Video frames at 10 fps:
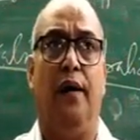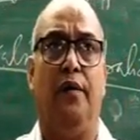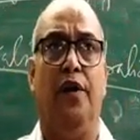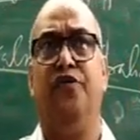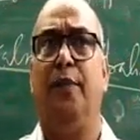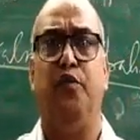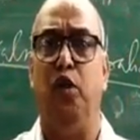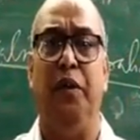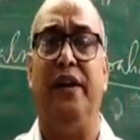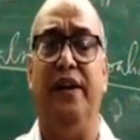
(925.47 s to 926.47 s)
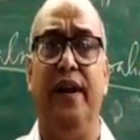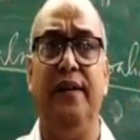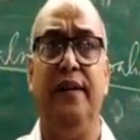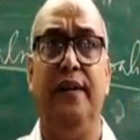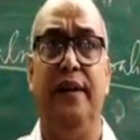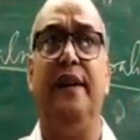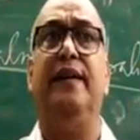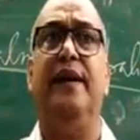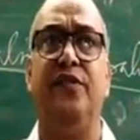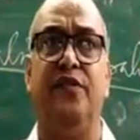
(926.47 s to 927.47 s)
concept will be clear. In
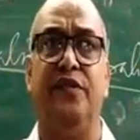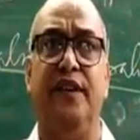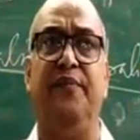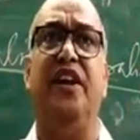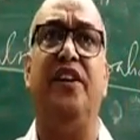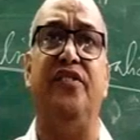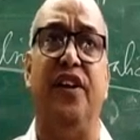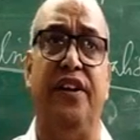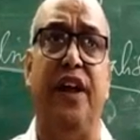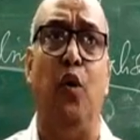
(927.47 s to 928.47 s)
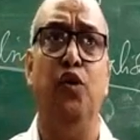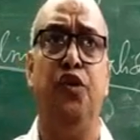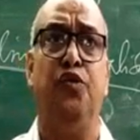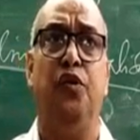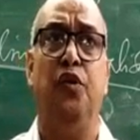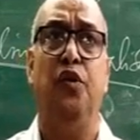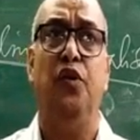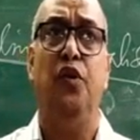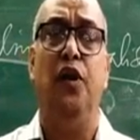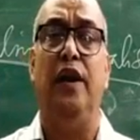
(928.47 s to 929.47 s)
case if there is any doubt,
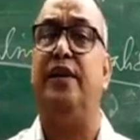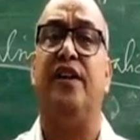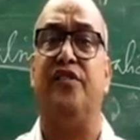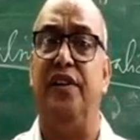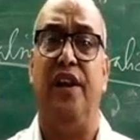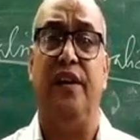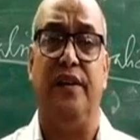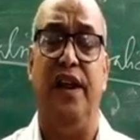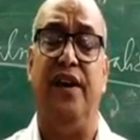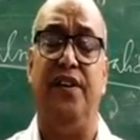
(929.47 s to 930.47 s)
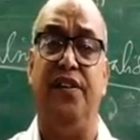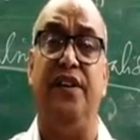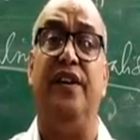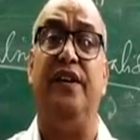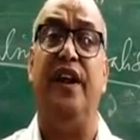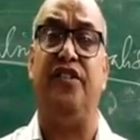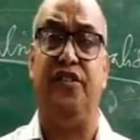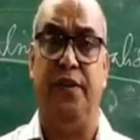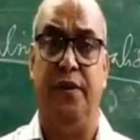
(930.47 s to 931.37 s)
let us clear it in the next